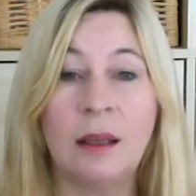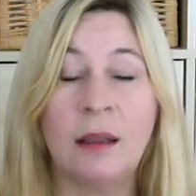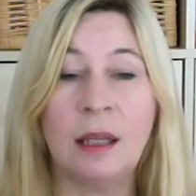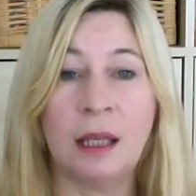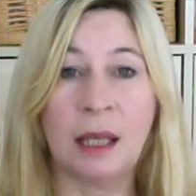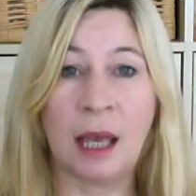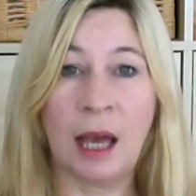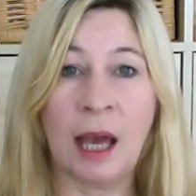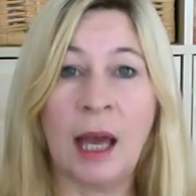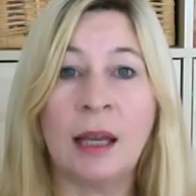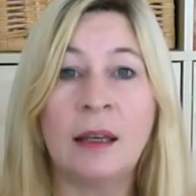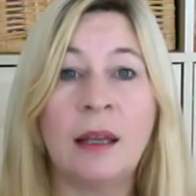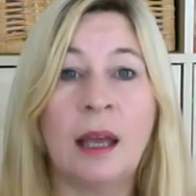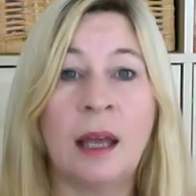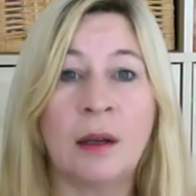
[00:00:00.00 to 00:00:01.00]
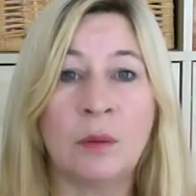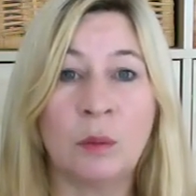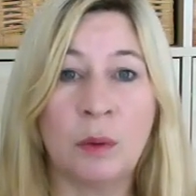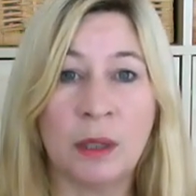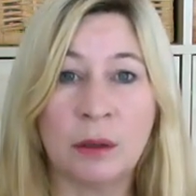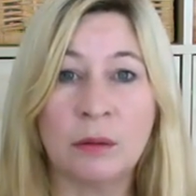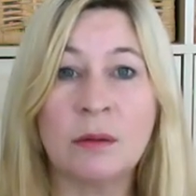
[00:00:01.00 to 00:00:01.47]
they can and
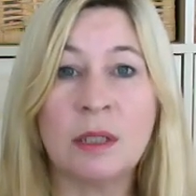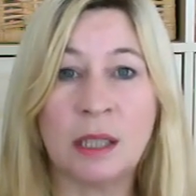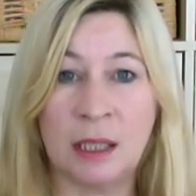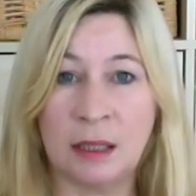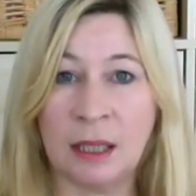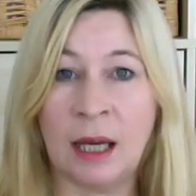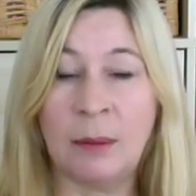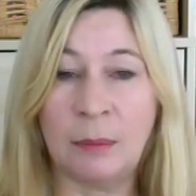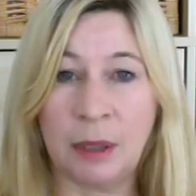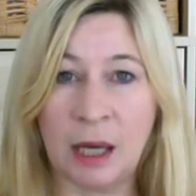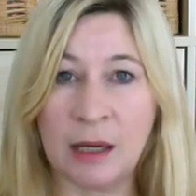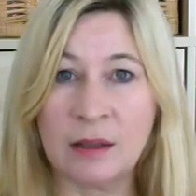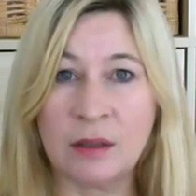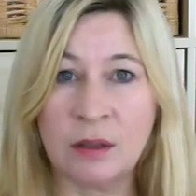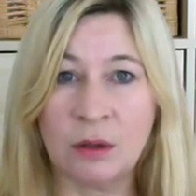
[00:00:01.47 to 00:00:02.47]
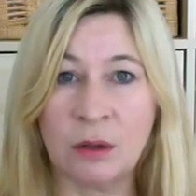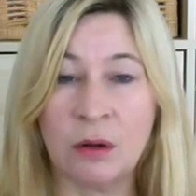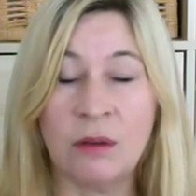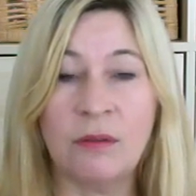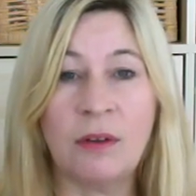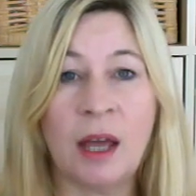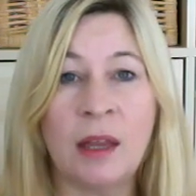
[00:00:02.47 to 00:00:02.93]
will take that plaster
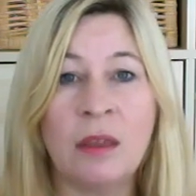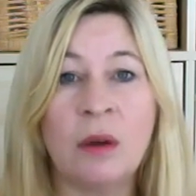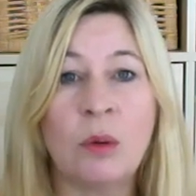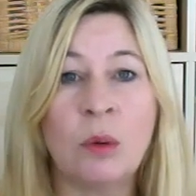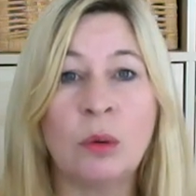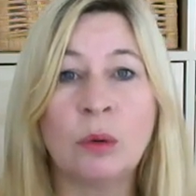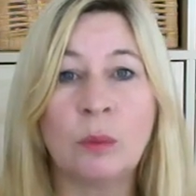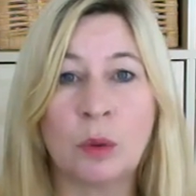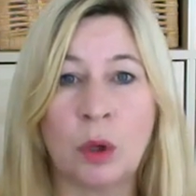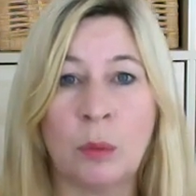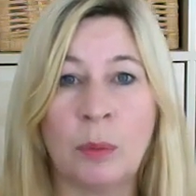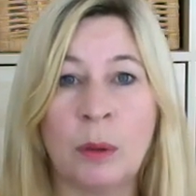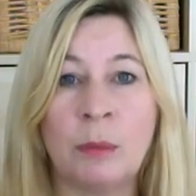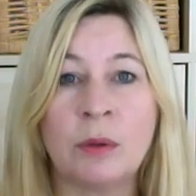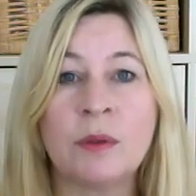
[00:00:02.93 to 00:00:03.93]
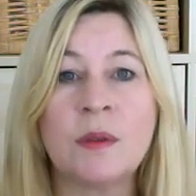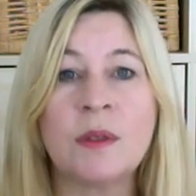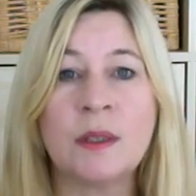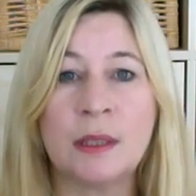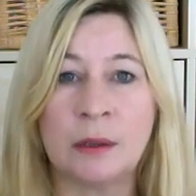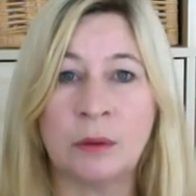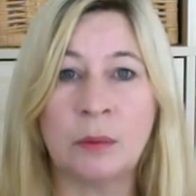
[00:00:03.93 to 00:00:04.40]
off and the old problem will
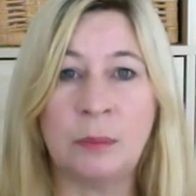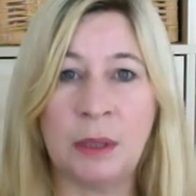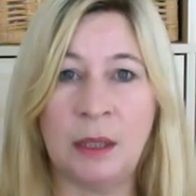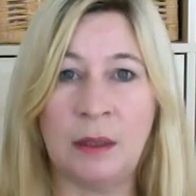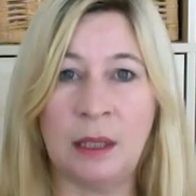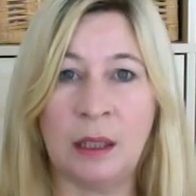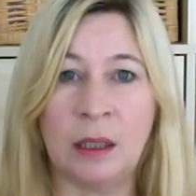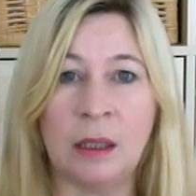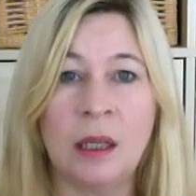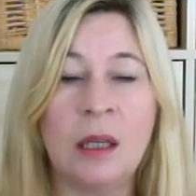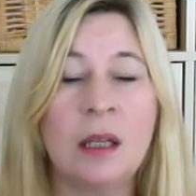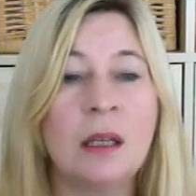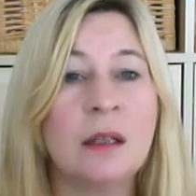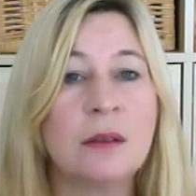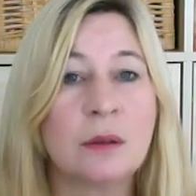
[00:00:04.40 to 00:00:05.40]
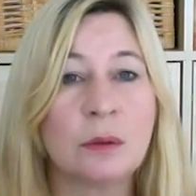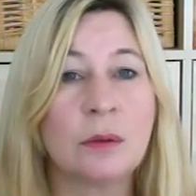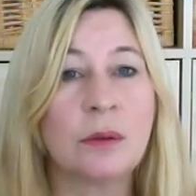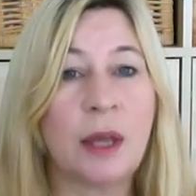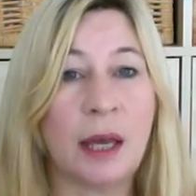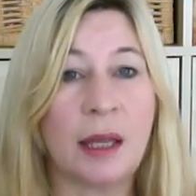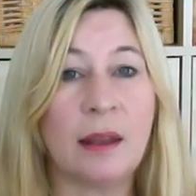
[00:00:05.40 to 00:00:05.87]
still be there.
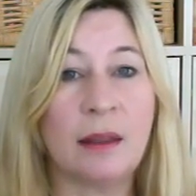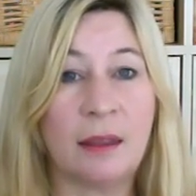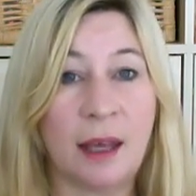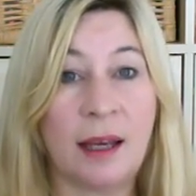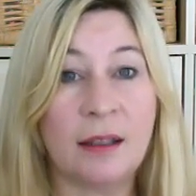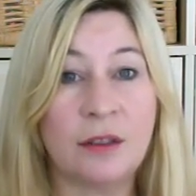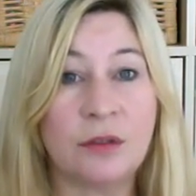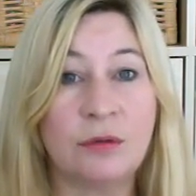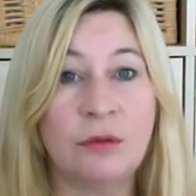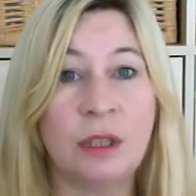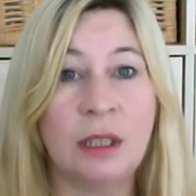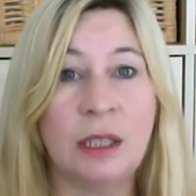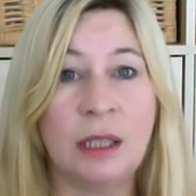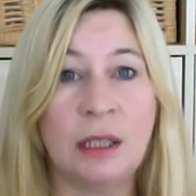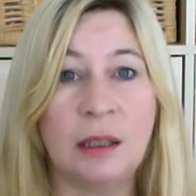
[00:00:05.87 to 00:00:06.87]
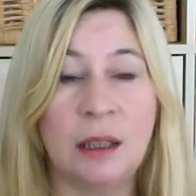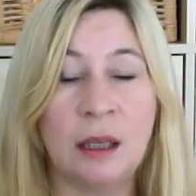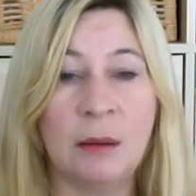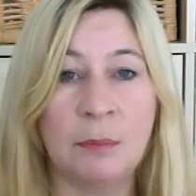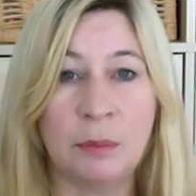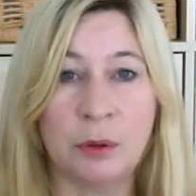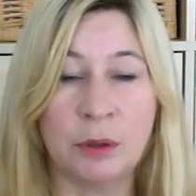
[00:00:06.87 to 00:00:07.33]
So that's really
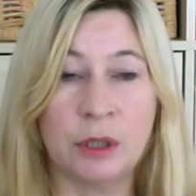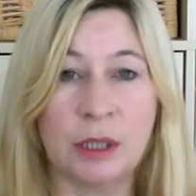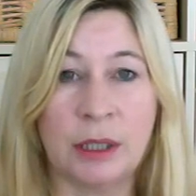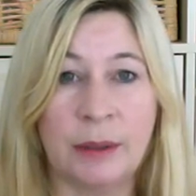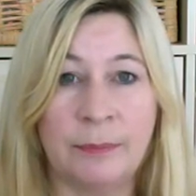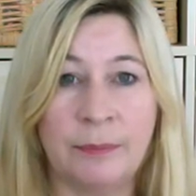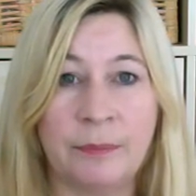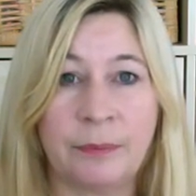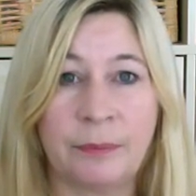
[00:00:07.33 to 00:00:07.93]
important.